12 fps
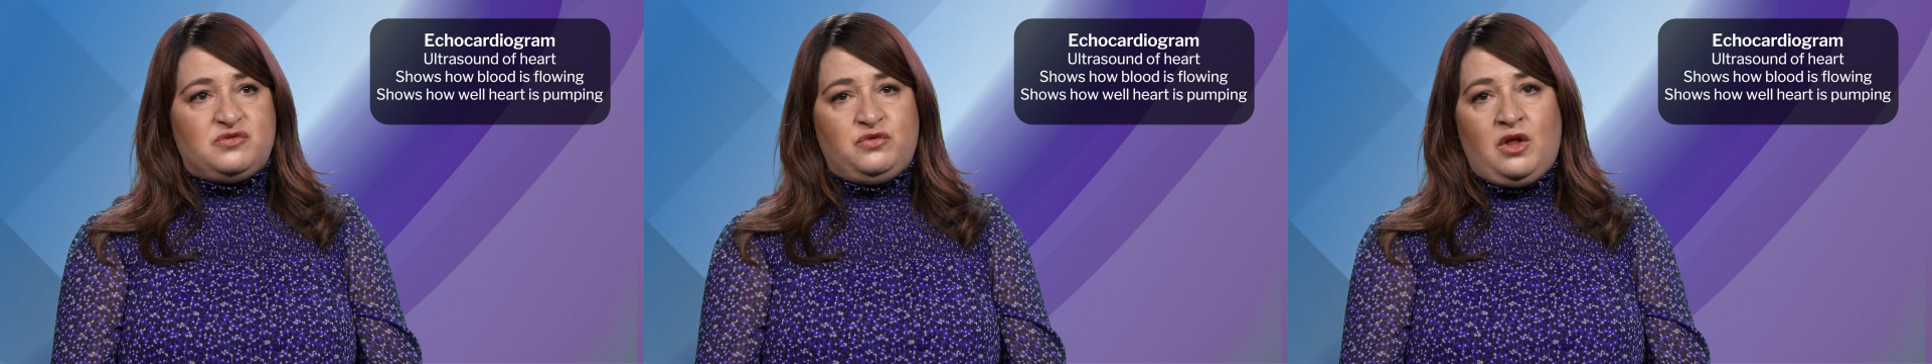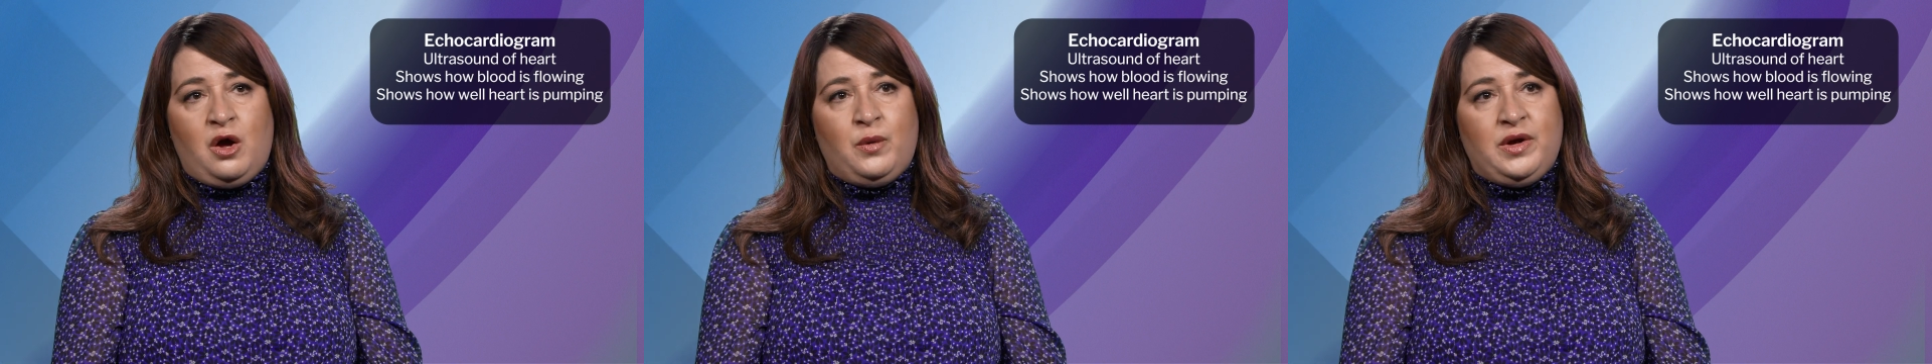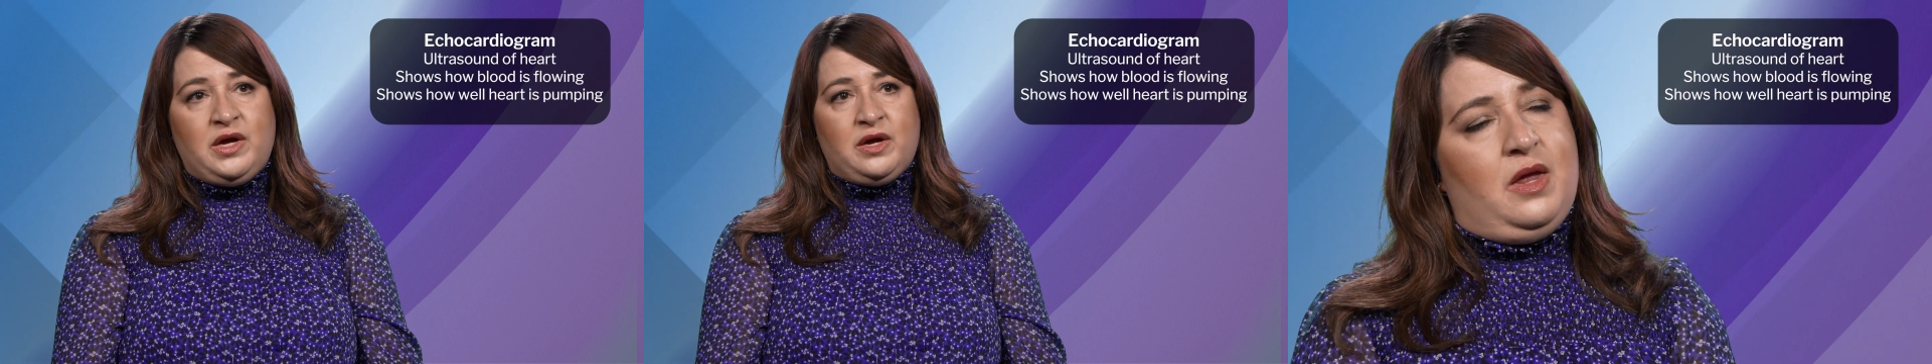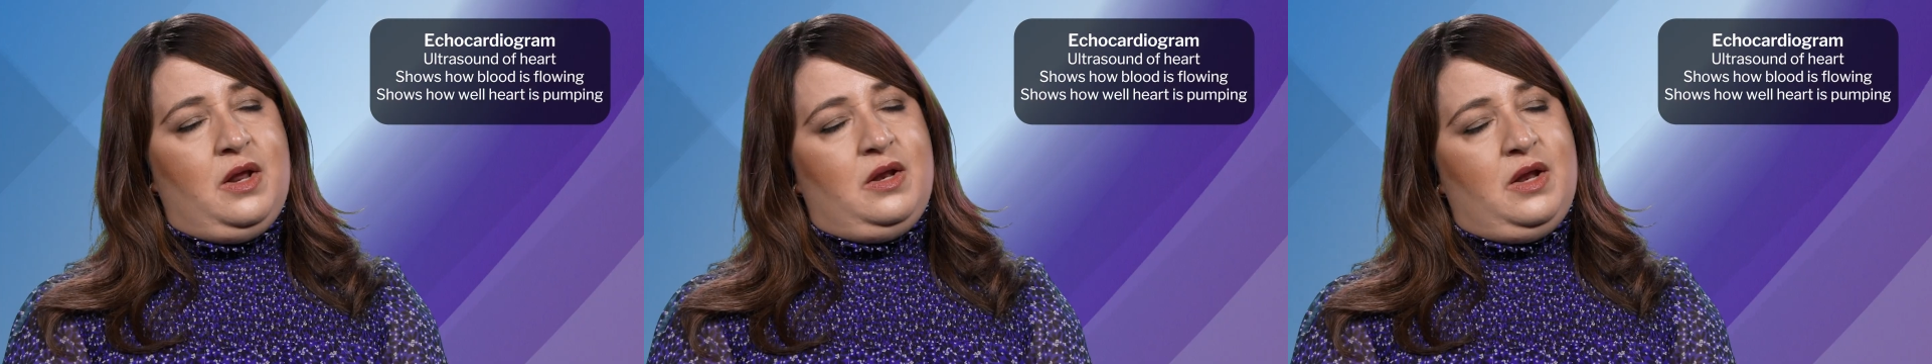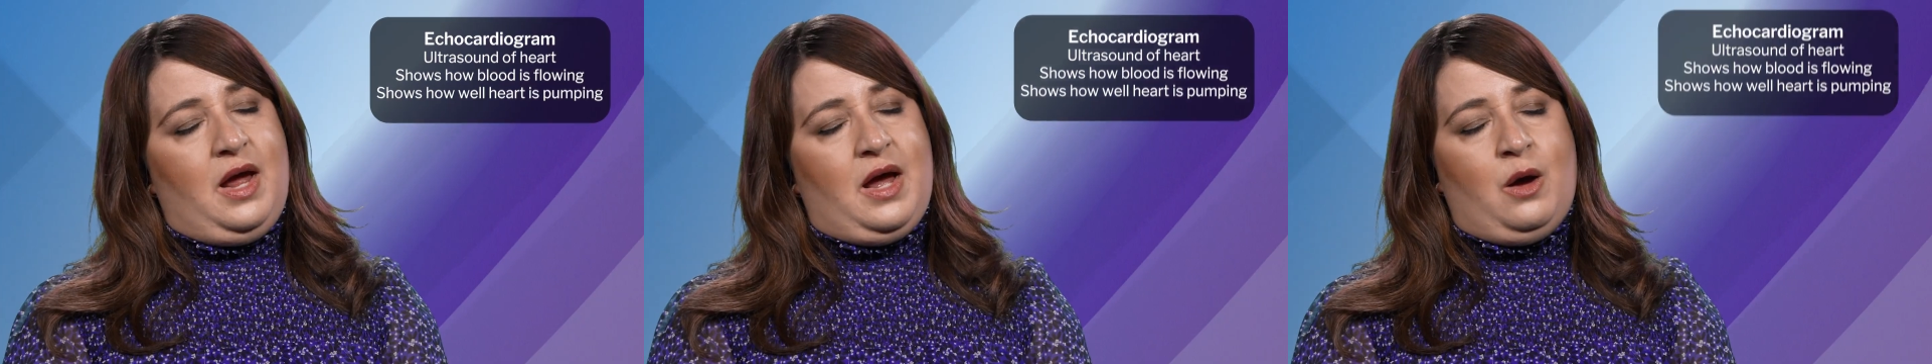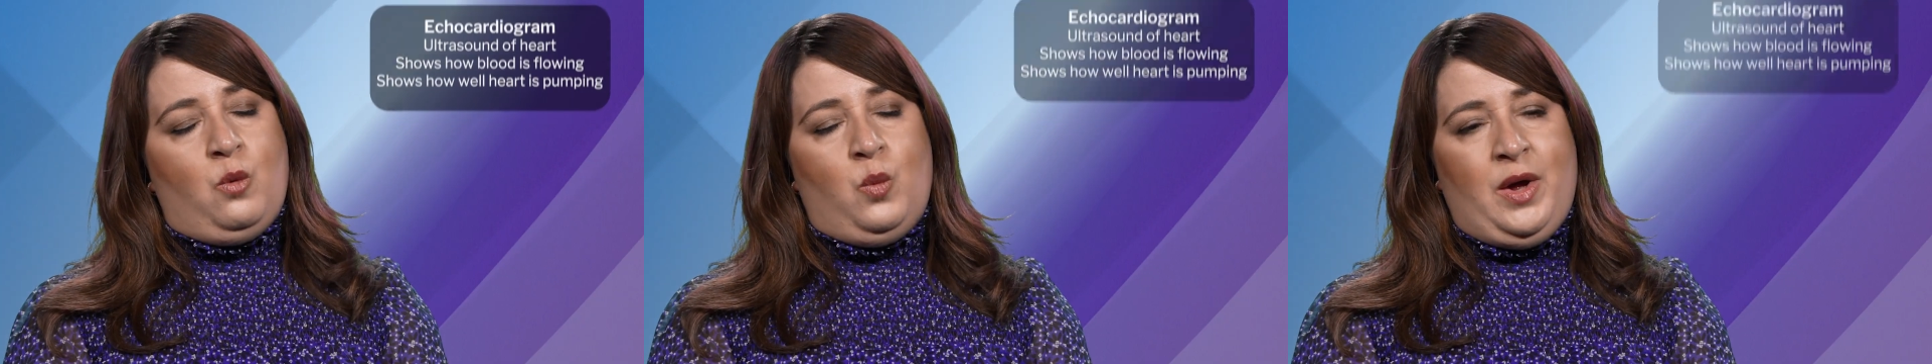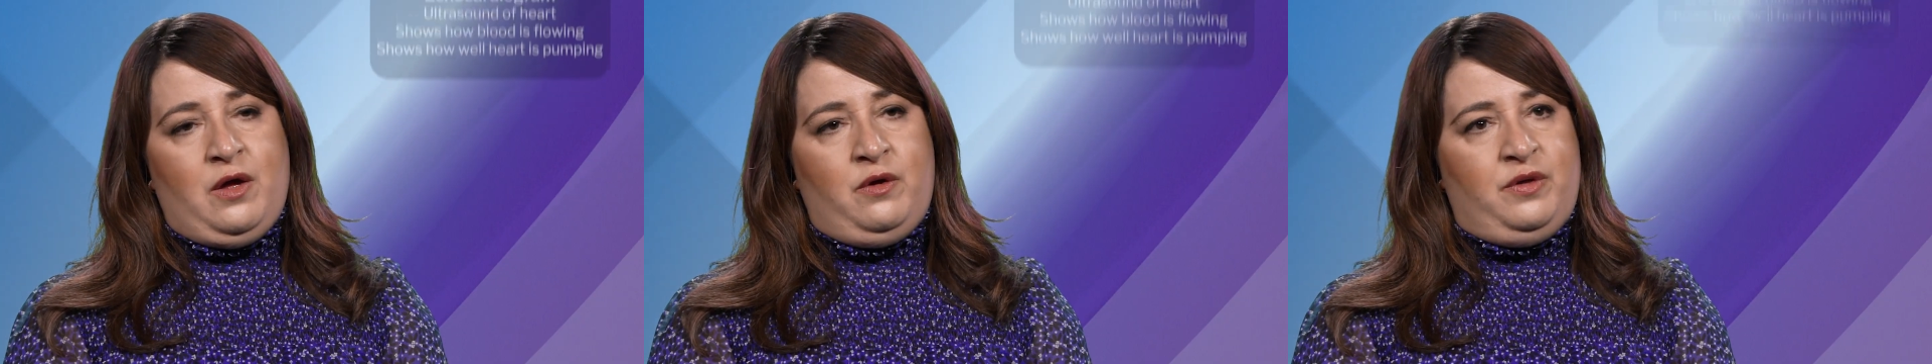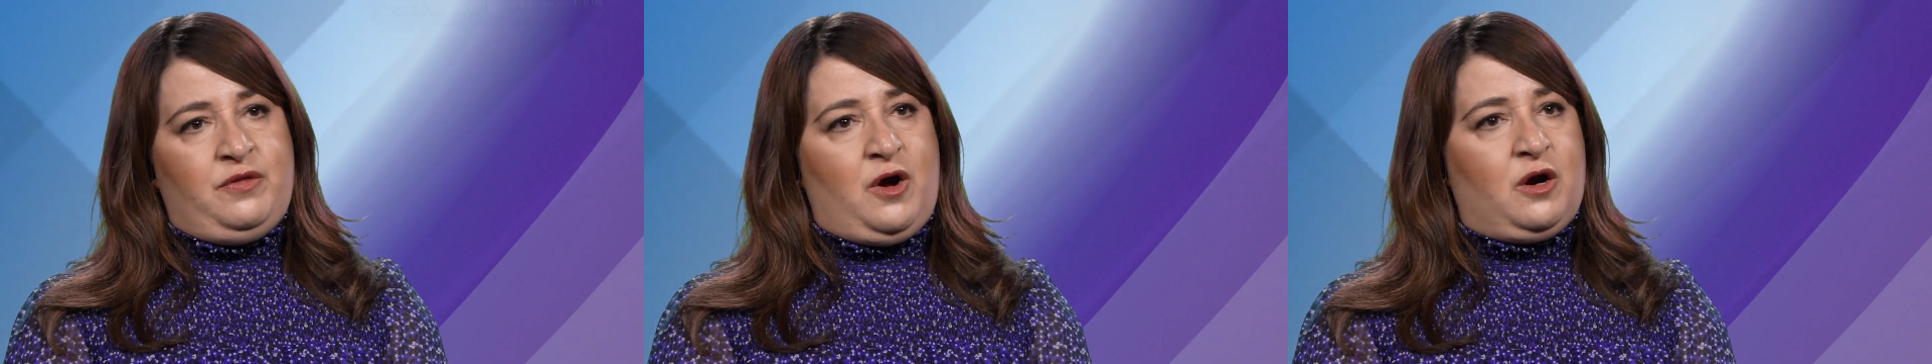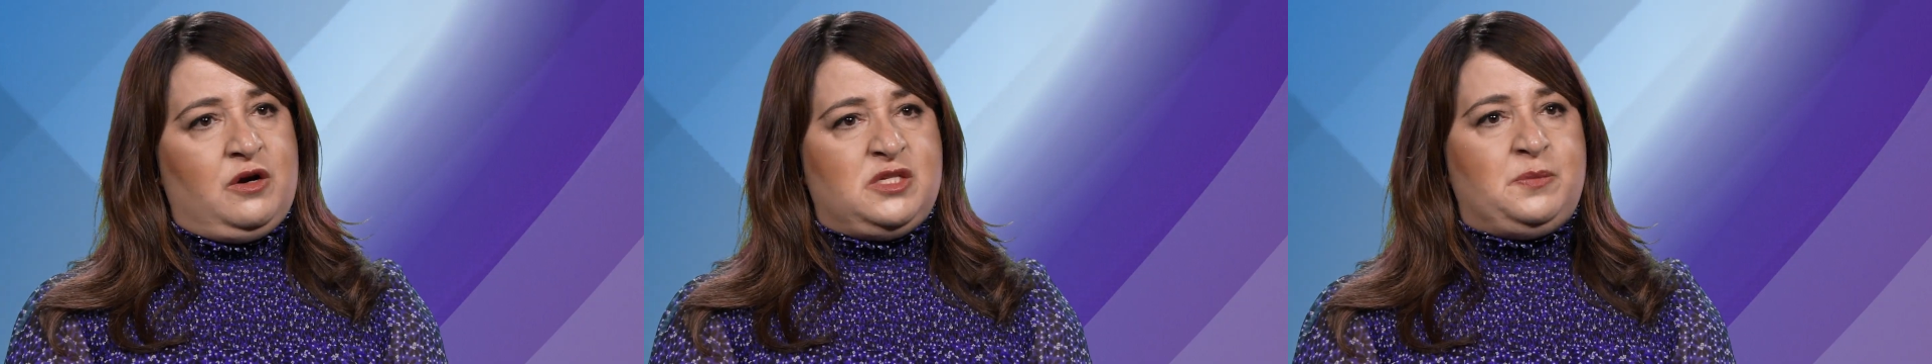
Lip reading: flowing and how well the heart is